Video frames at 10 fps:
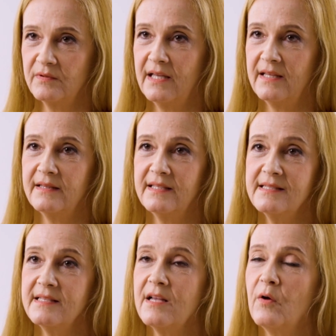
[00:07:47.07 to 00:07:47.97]
And
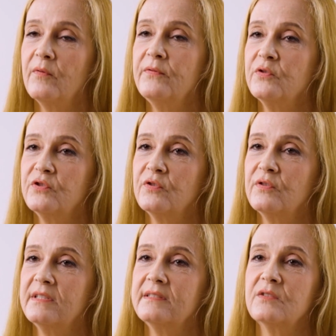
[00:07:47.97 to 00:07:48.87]
this is our future.
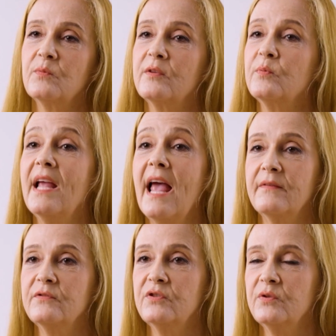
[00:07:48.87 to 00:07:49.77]
This is what we
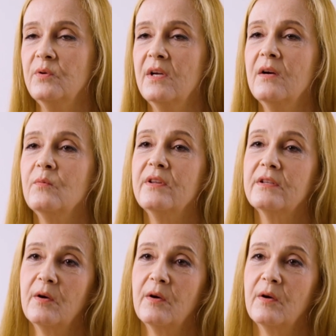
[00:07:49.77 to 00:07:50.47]
have to do with